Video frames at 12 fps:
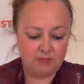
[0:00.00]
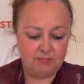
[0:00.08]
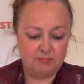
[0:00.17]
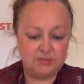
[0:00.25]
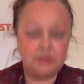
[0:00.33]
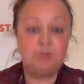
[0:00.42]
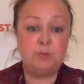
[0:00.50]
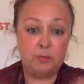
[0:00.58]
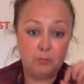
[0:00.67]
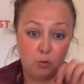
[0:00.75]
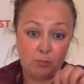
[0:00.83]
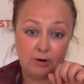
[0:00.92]
so it's putting
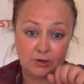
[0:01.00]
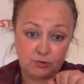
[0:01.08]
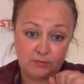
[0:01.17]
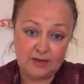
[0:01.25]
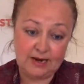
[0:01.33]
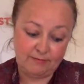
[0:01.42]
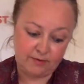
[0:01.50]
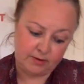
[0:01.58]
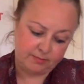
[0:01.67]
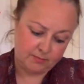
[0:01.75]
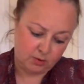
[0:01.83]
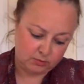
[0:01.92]
more pressure on the liver,
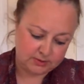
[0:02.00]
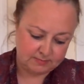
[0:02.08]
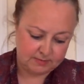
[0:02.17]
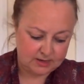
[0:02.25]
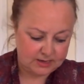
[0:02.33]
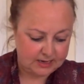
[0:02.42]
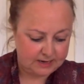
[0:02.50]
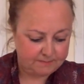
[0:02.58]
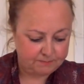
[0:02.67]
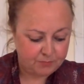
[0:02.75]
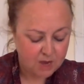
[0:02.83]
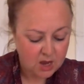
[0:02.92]
ultimately.
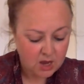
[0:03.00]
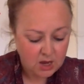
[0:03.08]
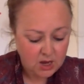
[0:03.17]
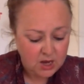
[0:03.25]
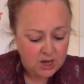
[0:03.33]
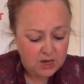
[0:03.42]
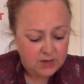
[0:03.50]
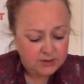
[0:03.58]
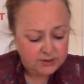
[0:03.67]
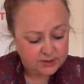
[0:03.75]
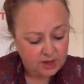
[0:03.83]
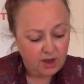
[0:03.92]

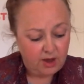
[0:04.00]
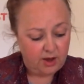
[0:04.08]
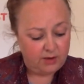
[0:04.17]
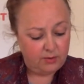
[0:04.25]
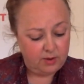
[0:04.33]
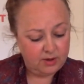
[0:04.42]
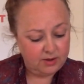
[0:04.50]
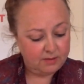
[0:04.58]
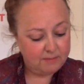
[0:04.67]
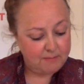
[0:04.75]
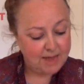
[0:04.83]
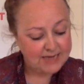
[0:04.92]
So,
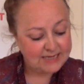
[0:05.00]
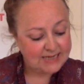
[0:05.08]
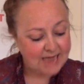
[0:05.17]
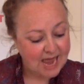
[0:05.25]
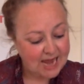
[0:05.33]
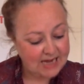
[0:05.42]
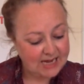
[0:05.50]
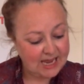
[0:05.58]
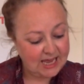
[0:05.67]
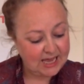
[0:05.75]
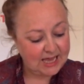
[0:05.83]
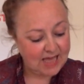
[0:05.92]

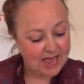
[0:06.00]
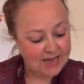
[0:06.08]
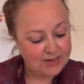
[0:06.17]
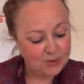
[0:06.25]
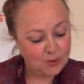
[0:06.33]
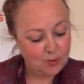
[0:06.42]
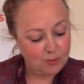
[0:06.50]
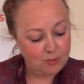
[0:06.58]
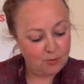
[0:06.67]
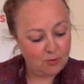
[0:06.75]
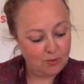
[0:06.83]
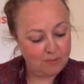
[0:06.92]
maintaining a
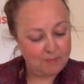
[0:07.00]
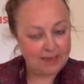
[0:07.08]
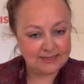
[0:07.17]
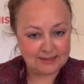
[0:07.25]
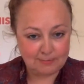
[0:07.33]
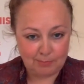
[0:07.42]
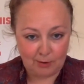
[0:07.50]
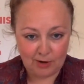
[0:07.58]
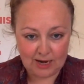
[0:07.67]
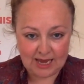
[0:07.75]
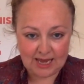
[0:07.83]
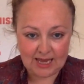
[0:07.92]
normal
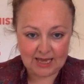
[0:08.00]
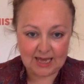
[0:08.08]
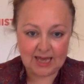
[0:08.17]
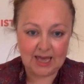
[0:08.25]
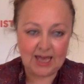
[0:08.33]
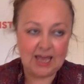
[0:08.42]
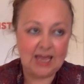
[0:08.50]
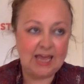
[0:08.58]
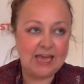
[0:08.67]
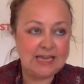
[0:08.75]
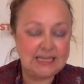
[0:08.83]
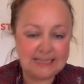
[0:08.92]
metabolic,
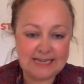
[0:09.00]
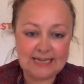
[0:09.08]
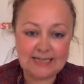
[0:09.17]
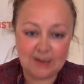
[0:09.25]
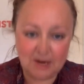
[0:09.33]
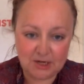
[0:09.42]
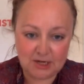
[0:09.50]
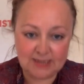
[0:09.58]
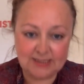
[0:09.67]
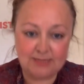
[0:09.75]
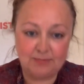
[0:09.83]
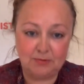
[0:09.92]
easily
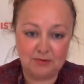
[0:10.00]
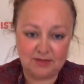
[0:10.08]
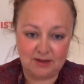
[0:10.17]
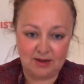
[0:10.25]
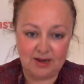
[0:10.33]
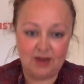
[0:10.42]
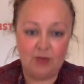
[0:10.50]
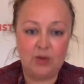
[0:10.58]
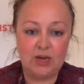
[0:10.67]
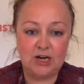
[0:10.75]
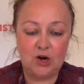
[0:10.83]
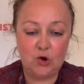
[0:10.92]
digestible diet, we're
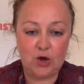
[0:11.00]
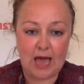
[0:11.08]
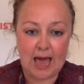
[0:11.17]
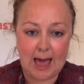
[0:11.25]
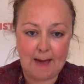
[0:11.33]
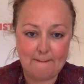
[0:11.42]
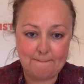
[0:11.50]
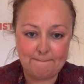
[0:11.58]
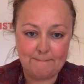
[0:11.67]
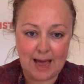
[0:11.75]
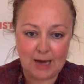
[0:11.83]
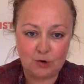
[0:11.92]
going to look at
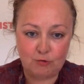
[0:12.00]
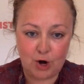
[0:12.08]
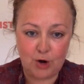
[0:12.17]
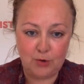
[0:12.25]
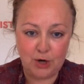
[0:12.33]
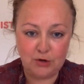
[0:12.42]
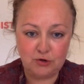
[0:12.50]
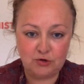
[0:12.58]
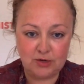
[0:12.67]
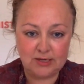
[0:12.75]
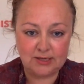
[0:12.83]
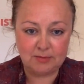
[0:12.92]

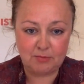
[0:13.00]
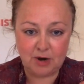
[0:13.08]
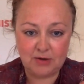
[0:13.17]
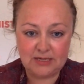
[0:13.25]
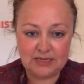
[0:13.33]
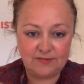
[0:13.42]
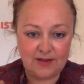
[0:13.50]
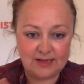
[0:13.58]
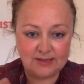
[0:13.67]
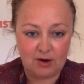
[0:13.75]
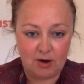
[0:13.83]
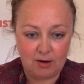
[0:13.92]
macronutrients, so proteins,
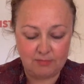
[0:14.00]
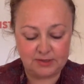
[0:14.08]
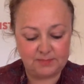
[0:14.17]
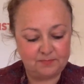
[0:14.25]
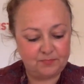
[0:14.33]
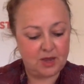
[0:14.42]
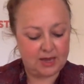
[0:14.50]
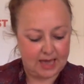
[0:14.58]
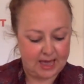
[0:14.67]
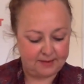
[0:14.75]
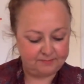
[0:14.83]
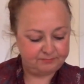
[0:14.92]
fats, carbs.
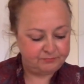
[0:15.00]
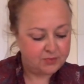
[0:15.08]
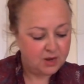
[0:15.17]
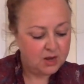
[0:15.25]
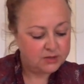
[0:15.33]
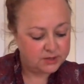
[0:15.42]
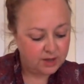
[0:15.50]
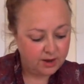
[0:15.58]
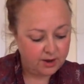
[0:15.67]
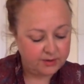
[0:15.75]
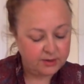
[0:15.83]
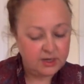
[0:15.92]
Okay, so